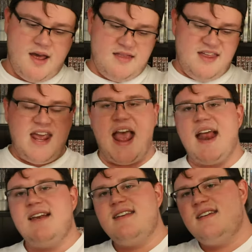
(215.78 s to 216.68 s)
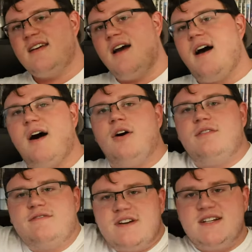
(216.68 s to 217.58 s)
the ending
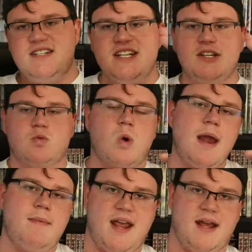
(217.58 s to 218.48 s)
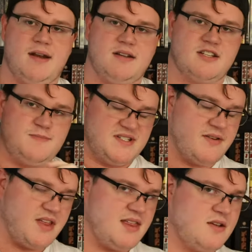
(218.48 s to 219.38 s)
of D.Gray-Man.
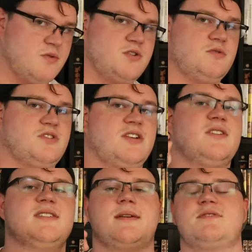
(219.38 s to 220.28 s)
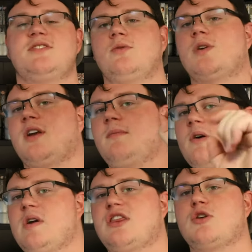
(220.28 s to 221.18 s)
Specifically the original series. I'm still working
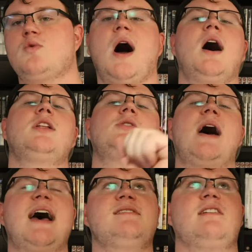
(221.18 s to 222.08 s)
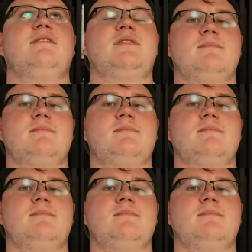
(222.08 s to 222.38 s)
my way through Hollow as of